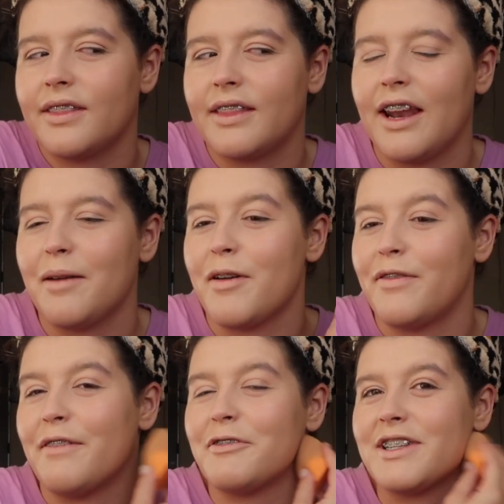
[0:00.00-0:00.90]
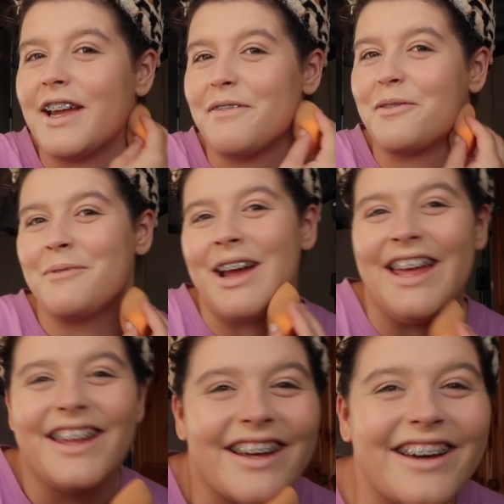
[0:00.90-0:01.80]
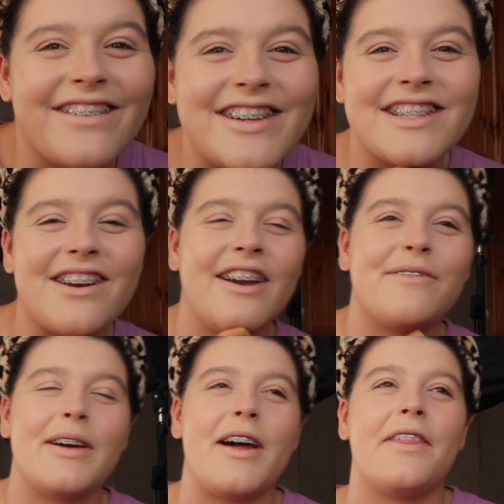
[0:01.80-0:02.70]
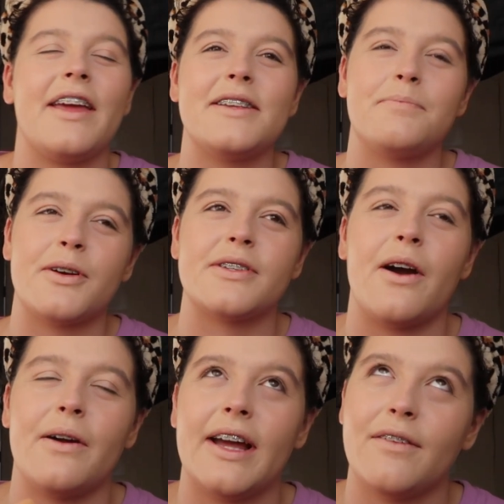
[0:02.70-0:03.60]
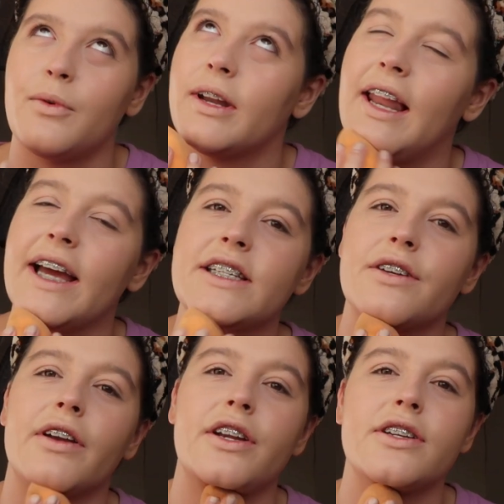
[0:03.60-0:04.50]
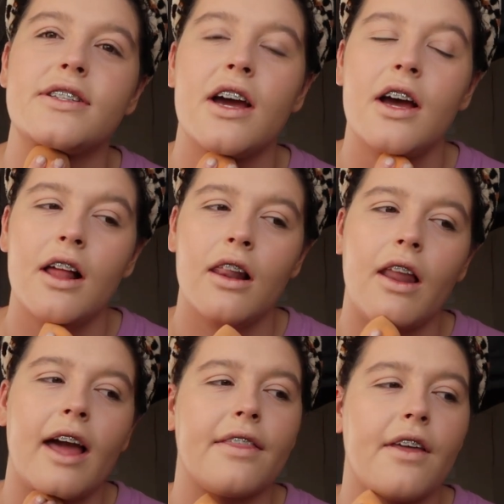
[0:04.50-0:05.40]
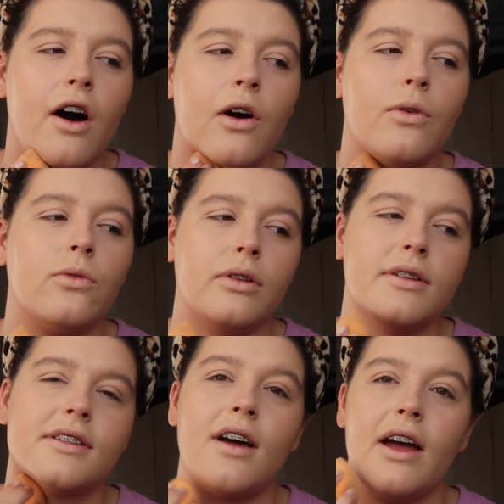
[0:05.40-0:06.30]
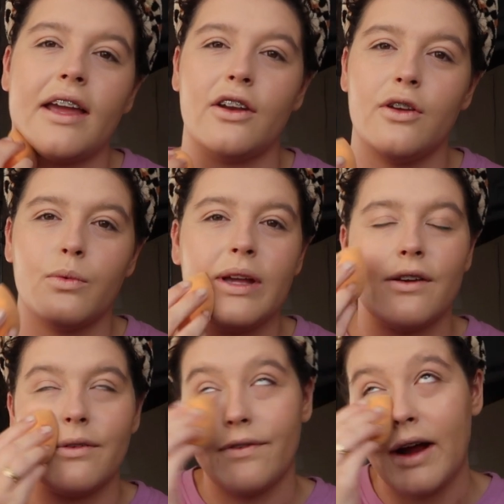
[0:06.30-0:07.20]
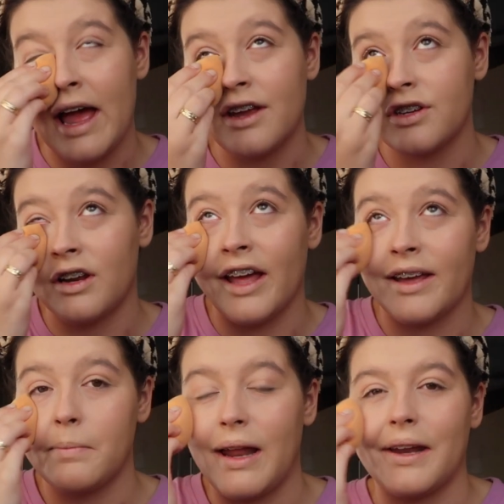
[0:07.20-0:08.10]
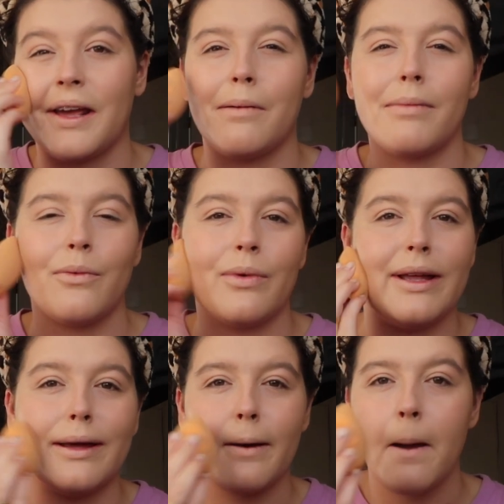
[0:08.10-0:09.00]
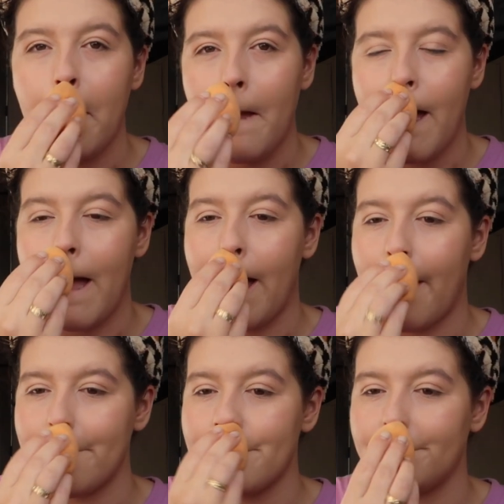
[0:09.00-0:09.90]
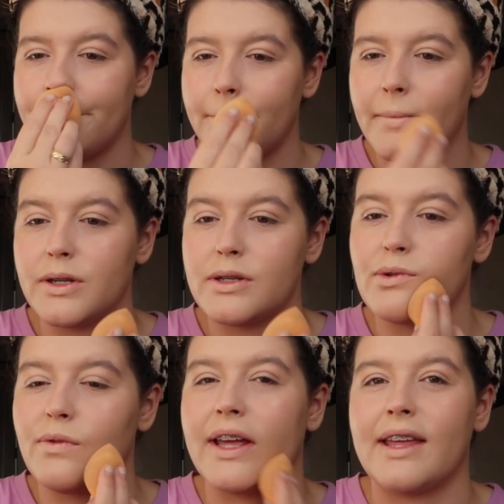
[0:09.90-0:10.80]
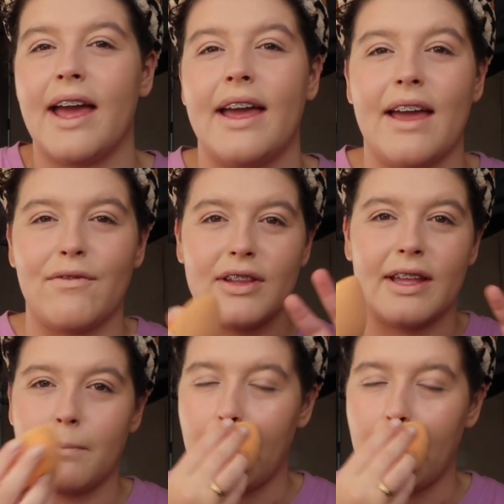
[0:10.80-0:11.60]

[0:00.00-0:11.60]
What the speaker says: like my favourite day of the week, which is kind of weird. I think it's because I only have one lecture and I just like the whole starting a new week fresh and like planning out my week and just sort of like getting everything